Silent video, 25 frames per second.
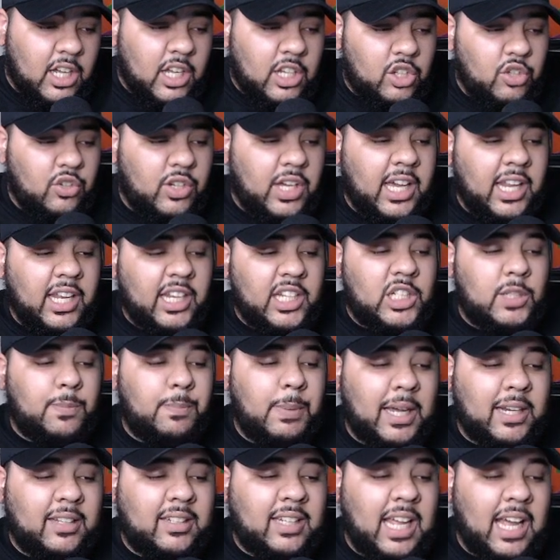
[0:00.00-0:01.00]
you can't
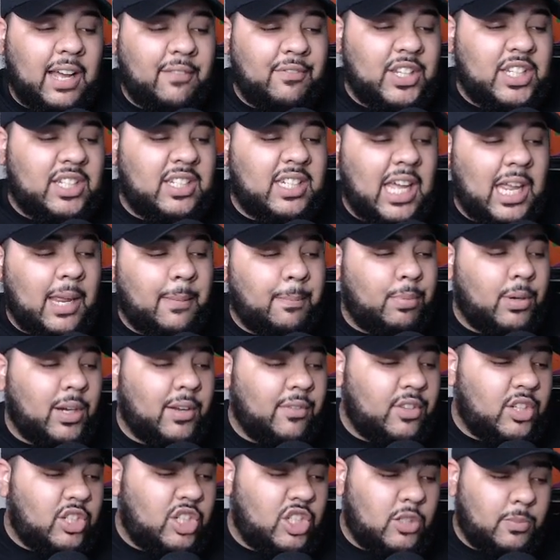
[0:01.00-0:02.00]
expect to have the same
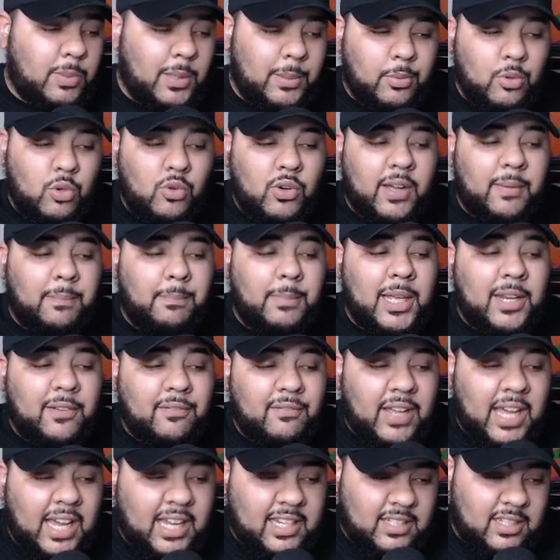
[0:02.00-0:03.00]
privileges as people who have been
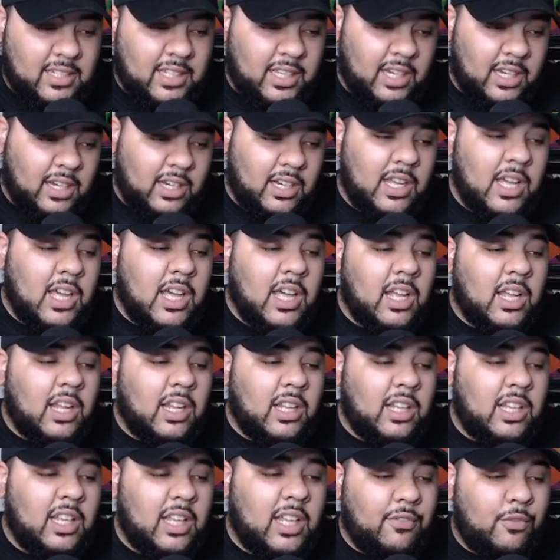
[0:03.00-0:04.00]
vaccinated.
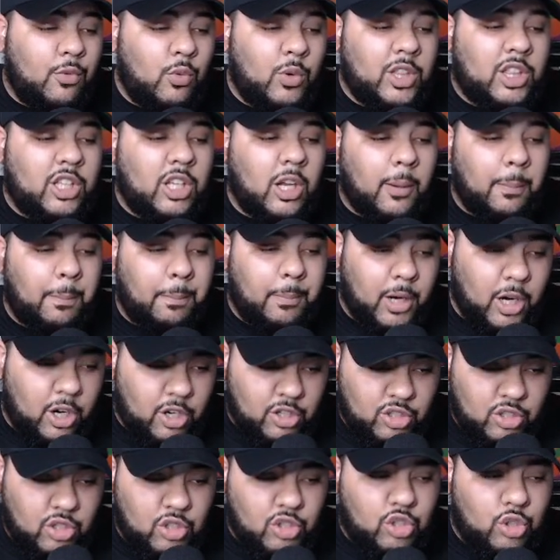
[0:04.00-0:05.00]
Live with your
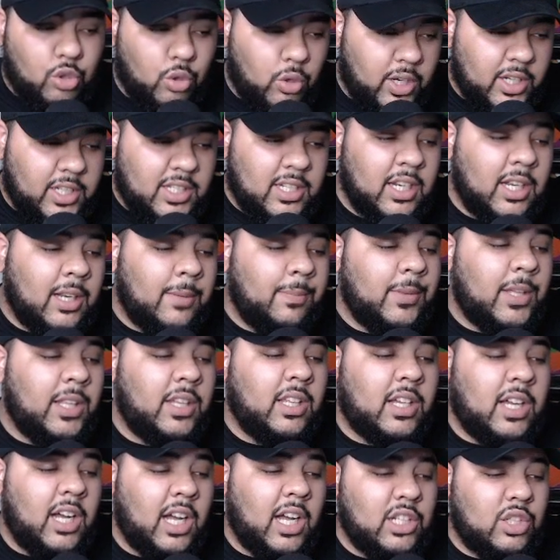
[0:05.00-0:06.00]
personal choice and the
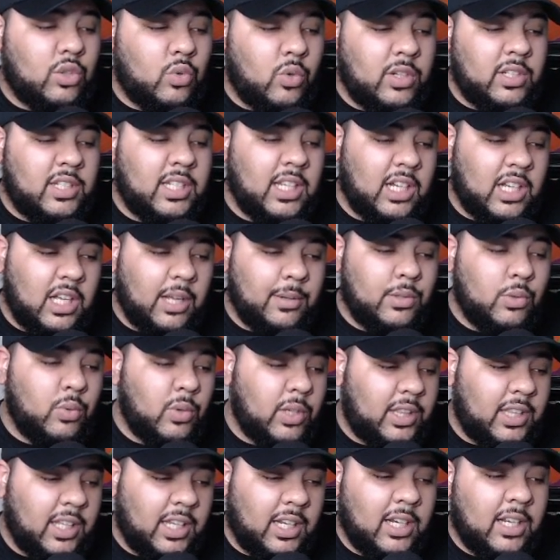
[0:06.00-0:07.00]
consequence that comes
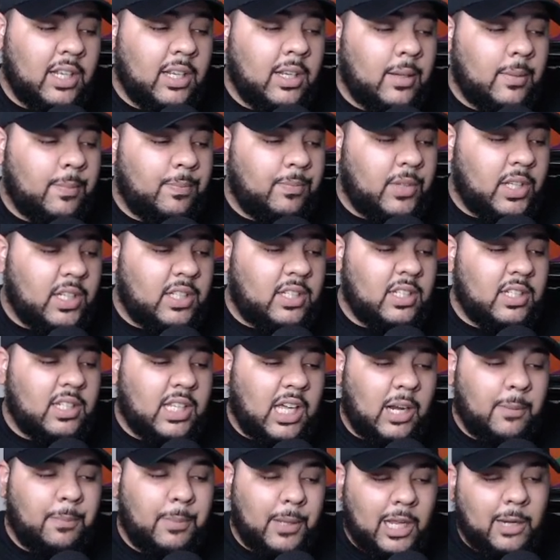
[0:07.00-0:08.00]
with it. This does
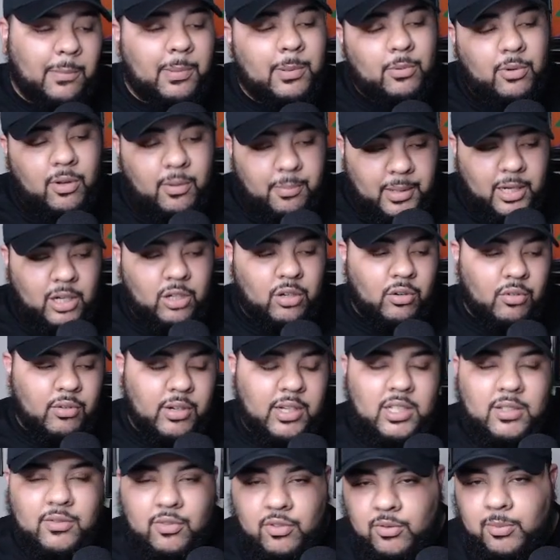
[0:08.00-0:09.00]
not apply to people with medical
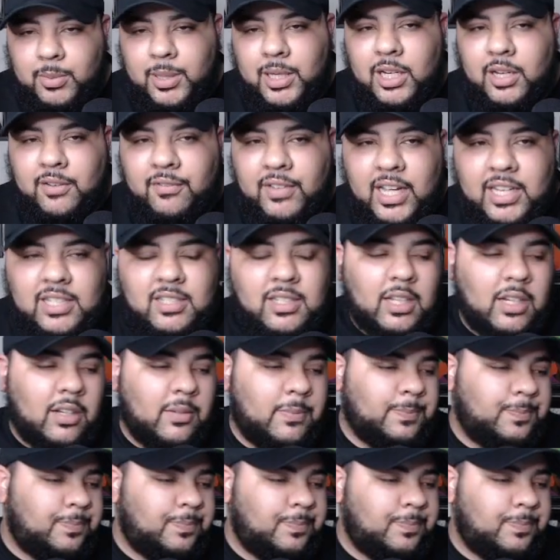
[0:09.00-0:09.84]
reason for being unvaccinated.